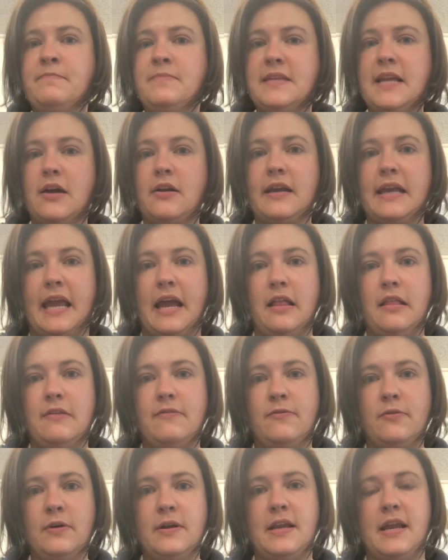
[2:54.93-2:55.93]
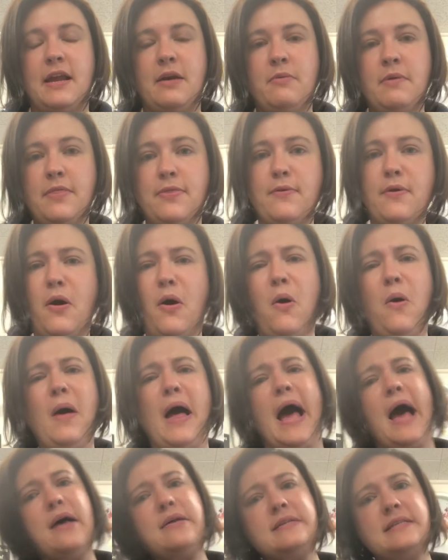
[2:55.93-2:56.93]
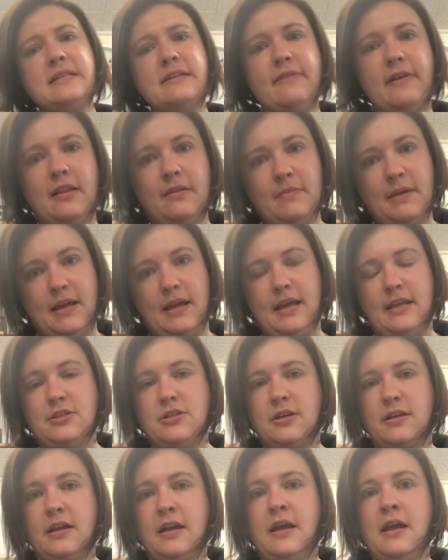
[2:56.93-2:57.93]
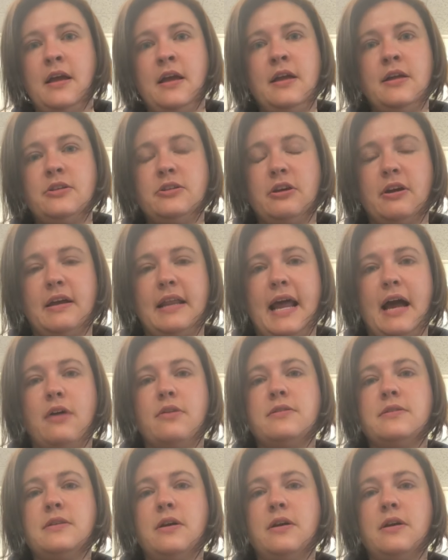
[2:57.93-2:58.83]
down in California, it went through a whole housing development and took it out.